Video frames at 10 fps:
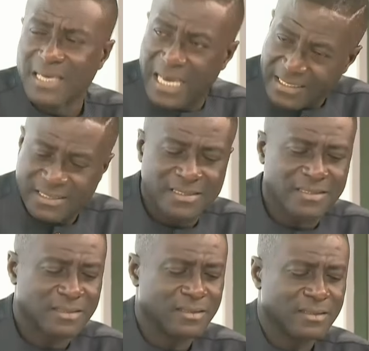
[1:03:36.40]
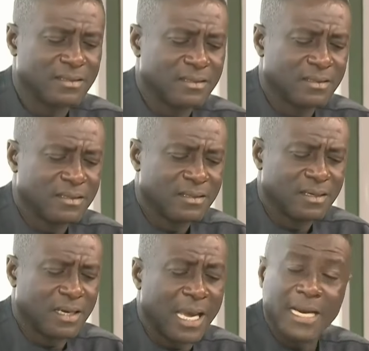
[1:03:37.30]
Yes.
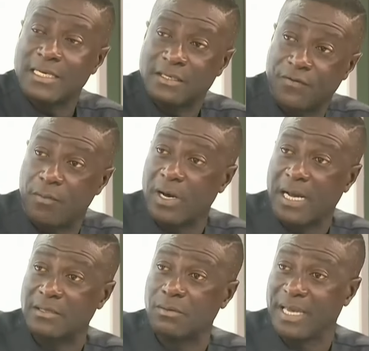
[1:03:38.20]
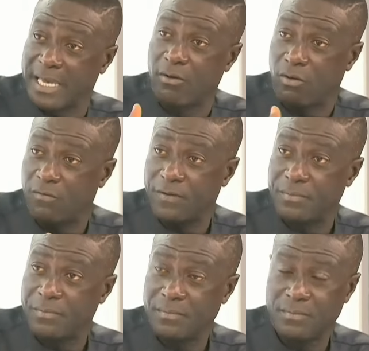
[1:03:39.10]
And this is for more cancer, may
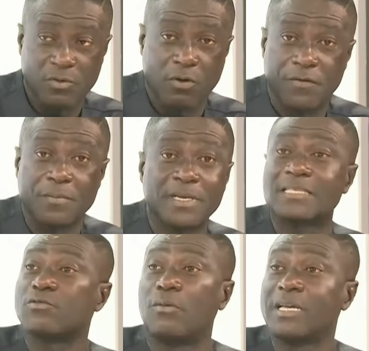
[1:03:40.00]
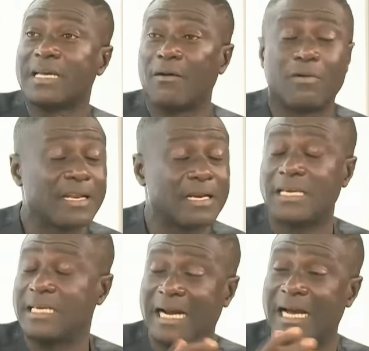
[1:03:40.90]
confirm yes or more, whether
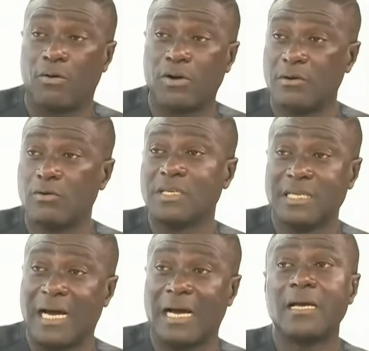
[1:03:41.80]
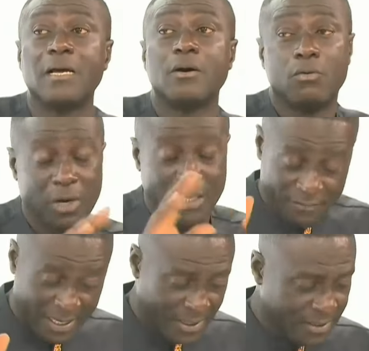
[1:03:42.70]
they ira or they don't ira,
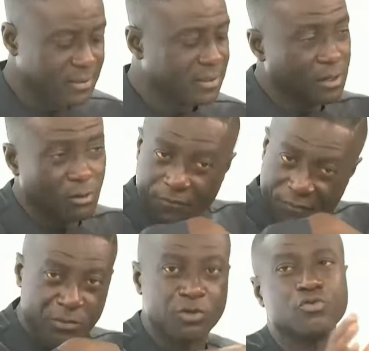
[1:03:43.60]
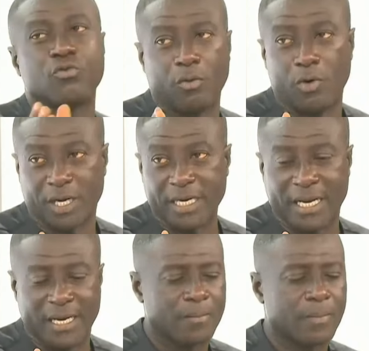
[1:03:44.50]
whatever. Confirm you to
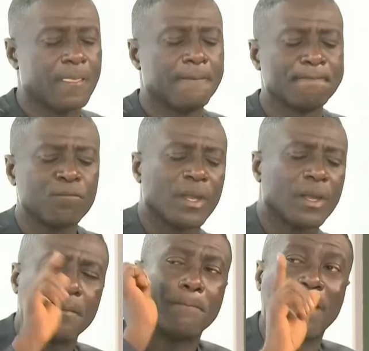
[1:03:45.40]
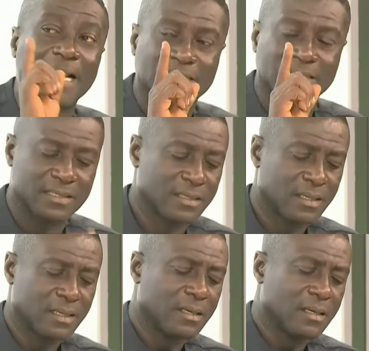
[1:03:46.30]
Kobokina. But.
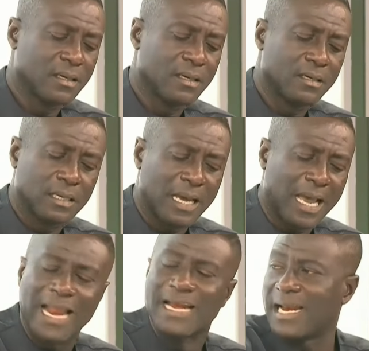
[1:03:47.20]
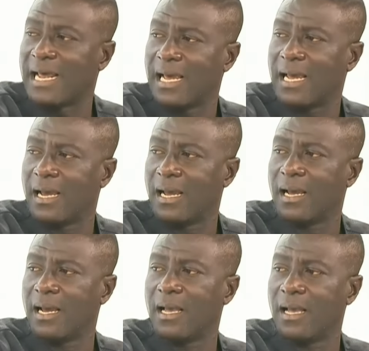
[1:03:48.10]
And then a
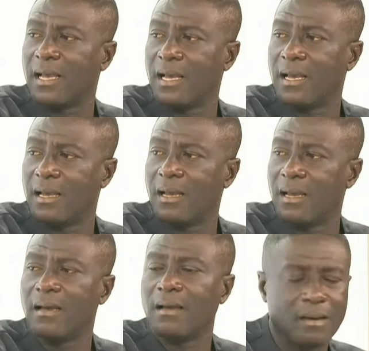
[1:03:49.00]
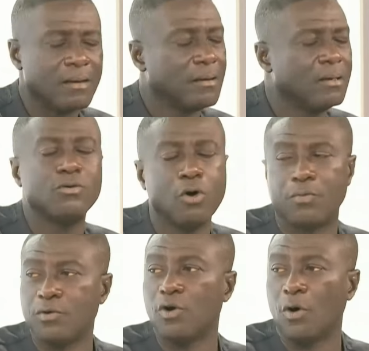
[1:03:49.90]
bit bear man, John Kuma, on the man,
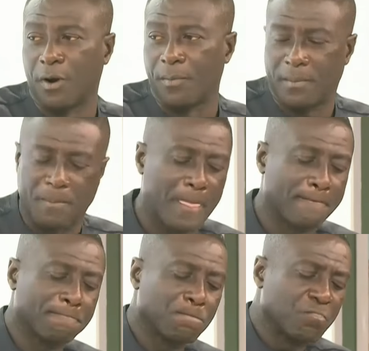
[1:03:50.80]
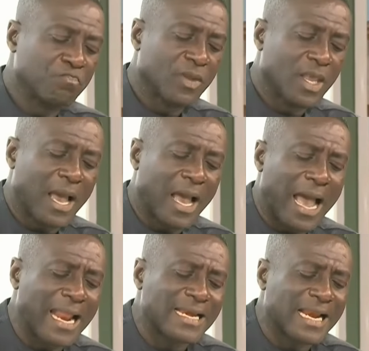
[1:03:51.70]
no problem.
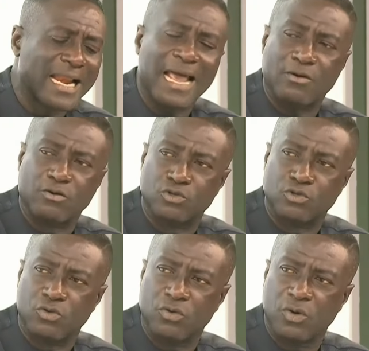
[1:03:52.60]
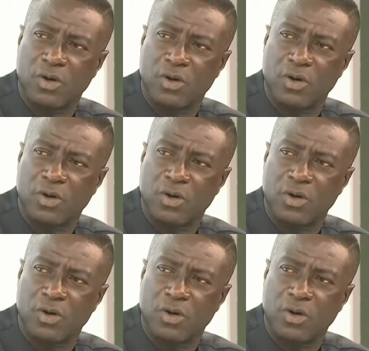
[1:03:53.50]
And then another so